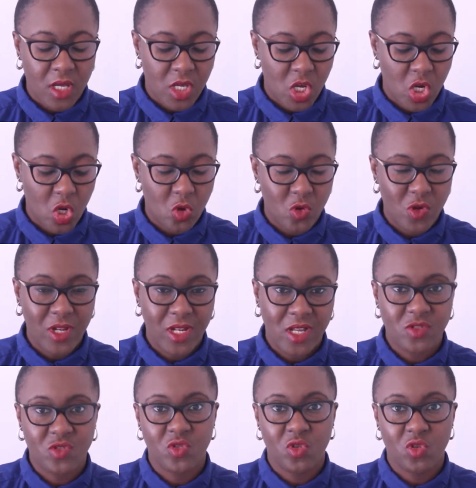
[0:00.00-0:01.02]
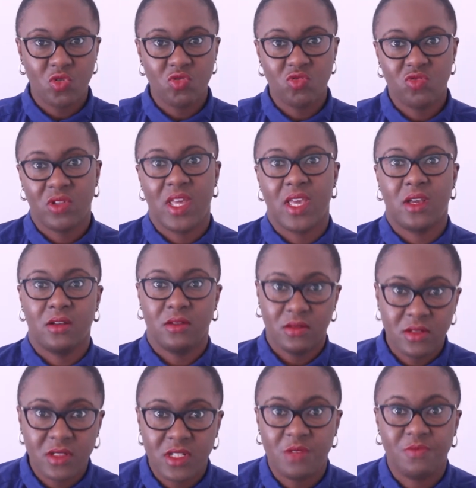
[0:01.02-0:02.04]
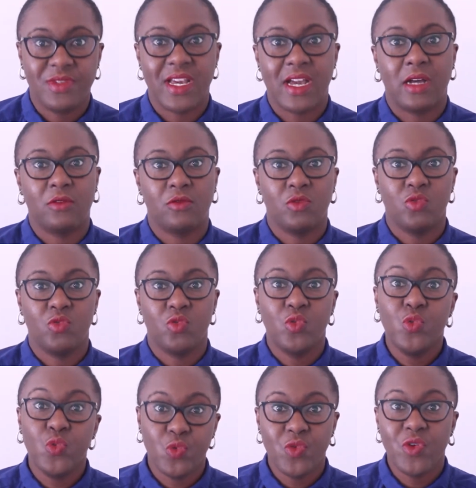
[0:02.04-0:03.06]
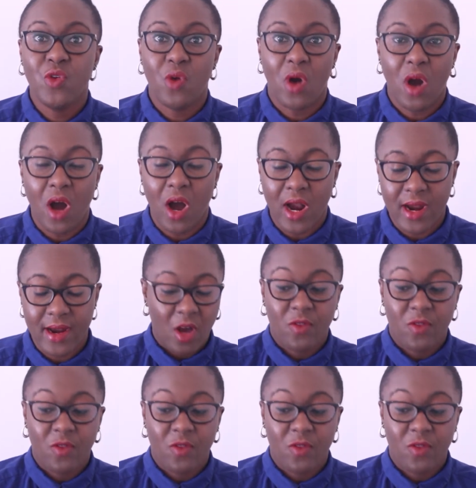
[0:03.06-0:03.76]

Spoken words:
You need to know, like, deep down who you are.